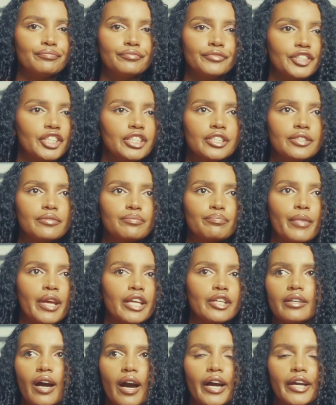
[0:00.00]
just
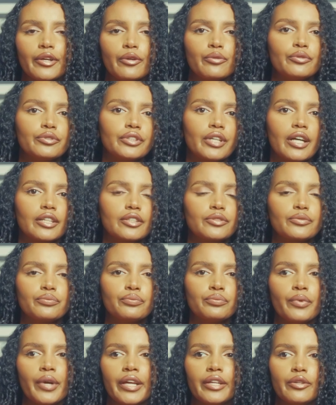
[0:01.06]
make eye contact
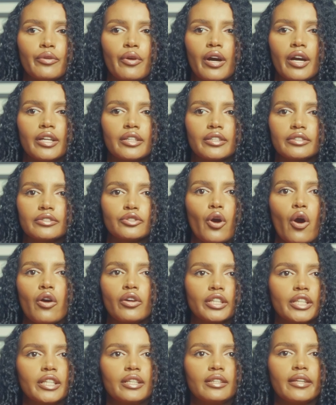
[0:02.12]
when you are
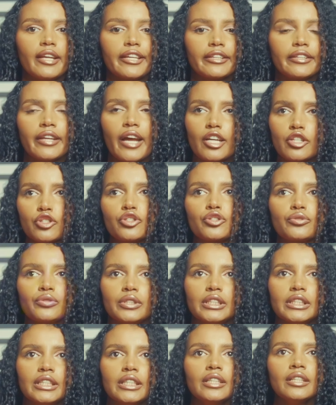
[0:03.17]
talking, like
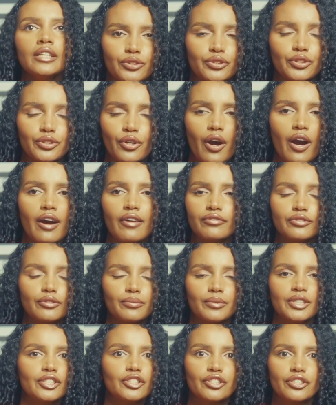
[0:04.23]
naturally. You don't have to
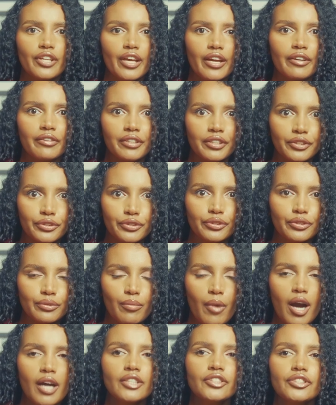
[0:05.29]
be staring too
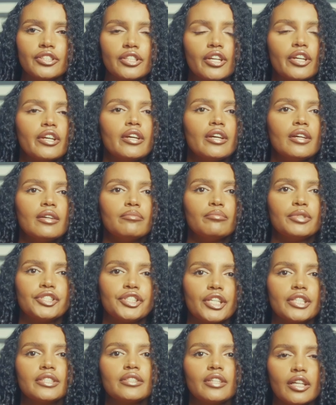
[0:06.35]
much, but
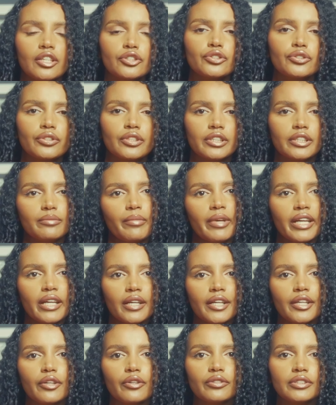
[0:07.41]
just naturally make
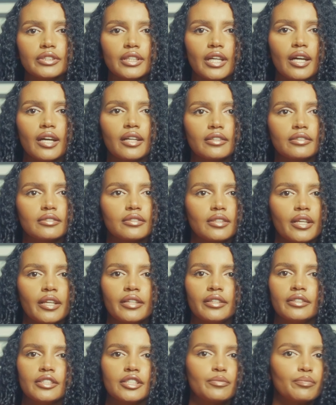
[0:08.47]
eye contact
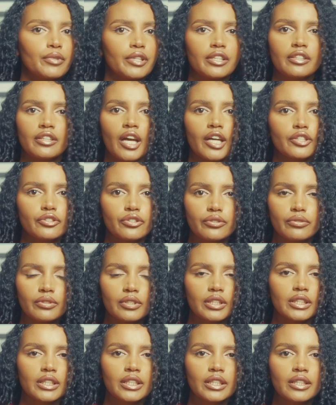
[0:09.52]
and speak
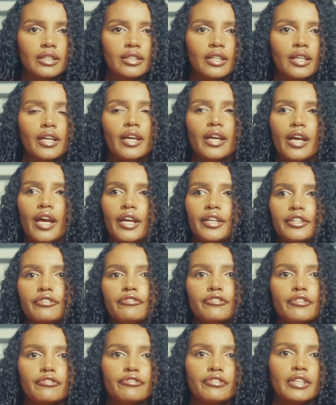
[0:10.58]
naturally. And if
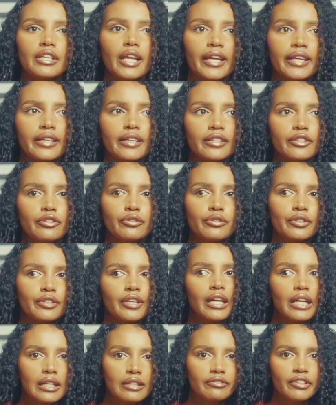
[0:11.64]
you feel like you're
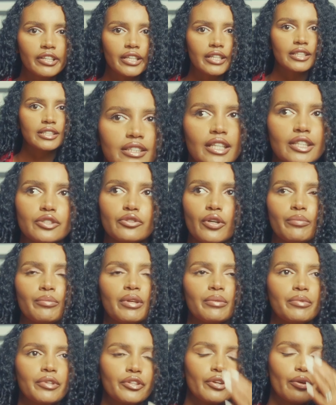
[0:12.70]
nervous, that's why
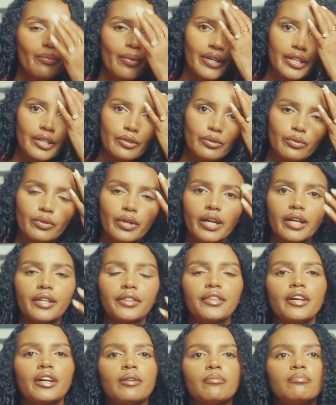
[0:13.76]
maybe you don't want to look
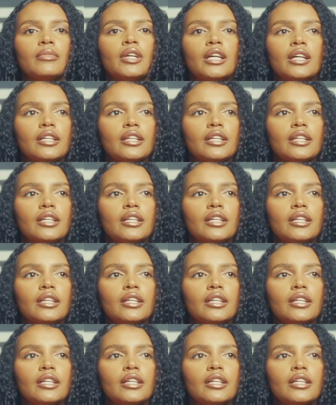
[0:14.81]
at them,